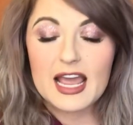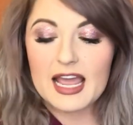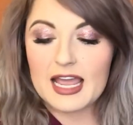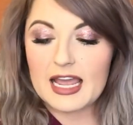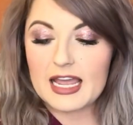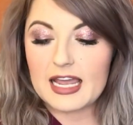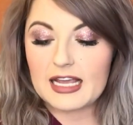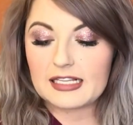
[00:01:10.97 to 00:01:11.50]

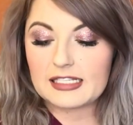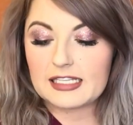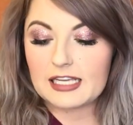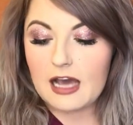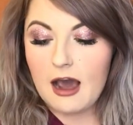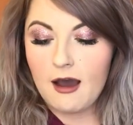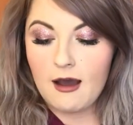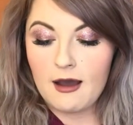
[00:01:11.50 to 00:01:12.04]
It,
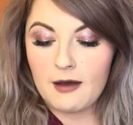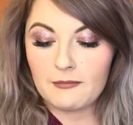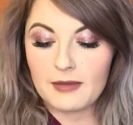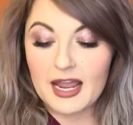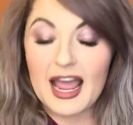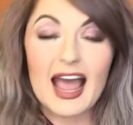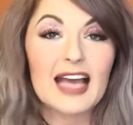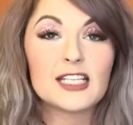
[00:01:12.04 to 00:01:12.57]
um,
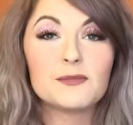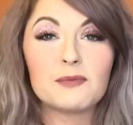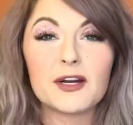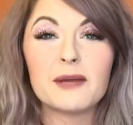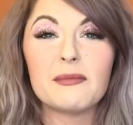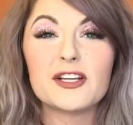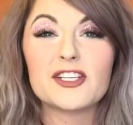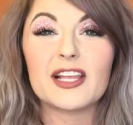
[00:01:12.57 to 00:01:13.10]
it has
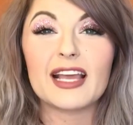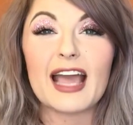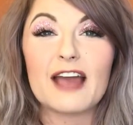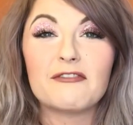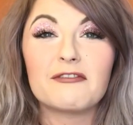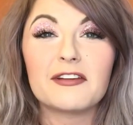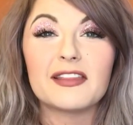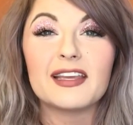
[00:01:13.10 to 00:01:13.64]
pretty much like
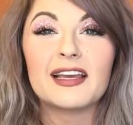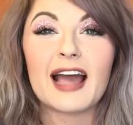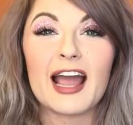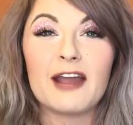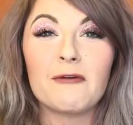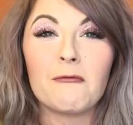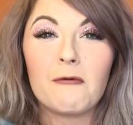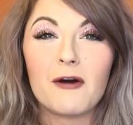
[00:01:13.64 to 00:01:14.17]
everything
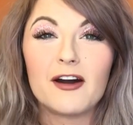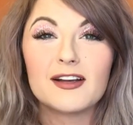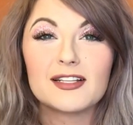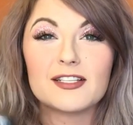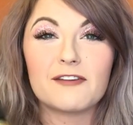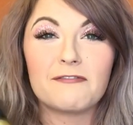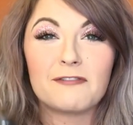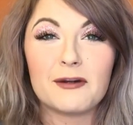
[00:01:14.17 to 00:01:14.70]
I
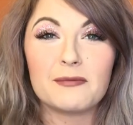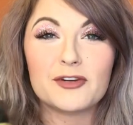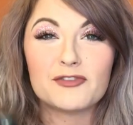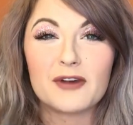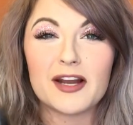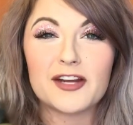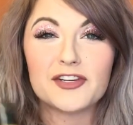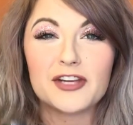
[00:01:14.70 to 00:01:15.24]
want from a
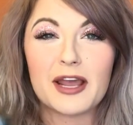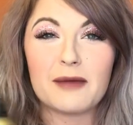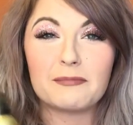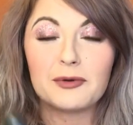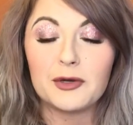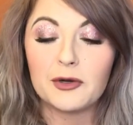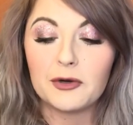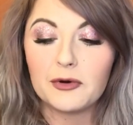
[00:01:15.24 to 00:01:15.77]
dry
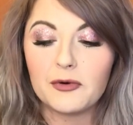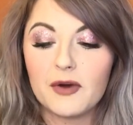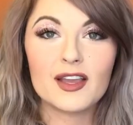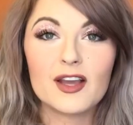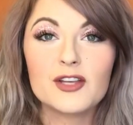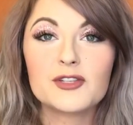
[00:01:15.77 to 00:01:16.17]
shampoo.